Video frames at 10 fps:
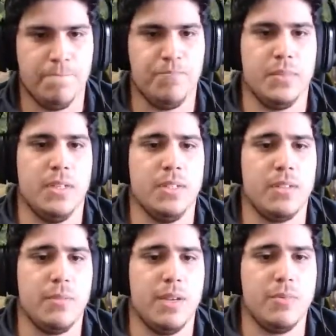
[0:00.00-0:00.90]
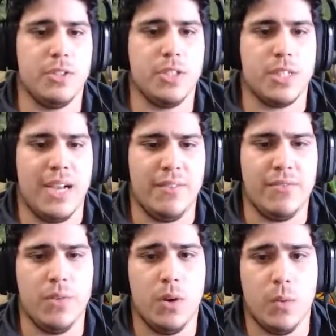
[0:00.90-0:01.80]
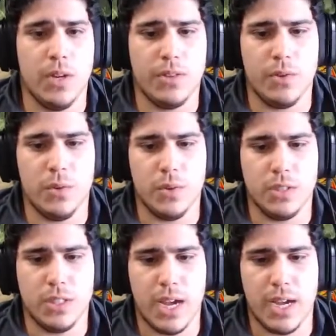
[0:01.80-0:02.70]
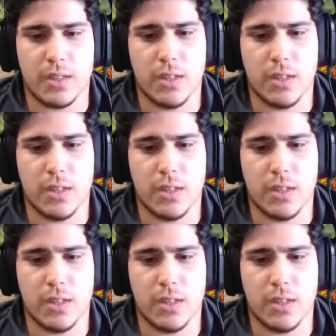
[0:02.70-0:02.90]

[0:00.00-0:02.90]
And sometimes you just have to know when to attack.